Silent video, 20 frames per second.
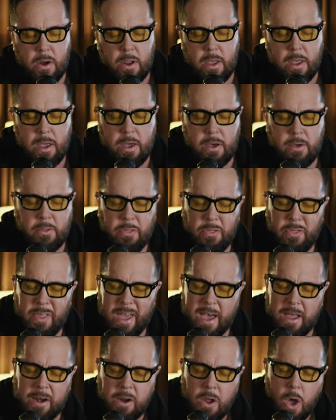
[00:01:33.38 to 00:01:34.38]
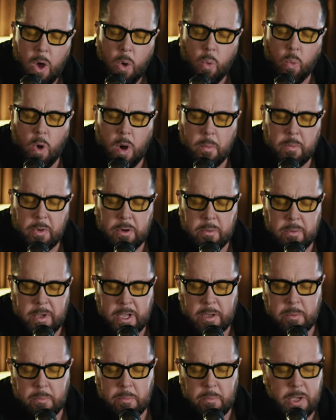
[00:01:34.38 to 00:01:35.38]
let that woman
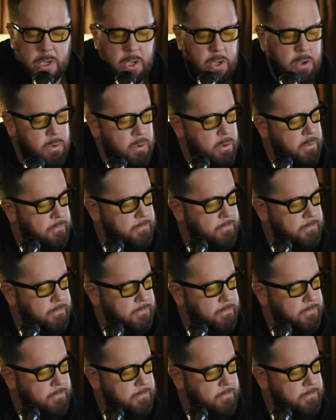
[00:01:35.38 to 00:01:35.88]
make me a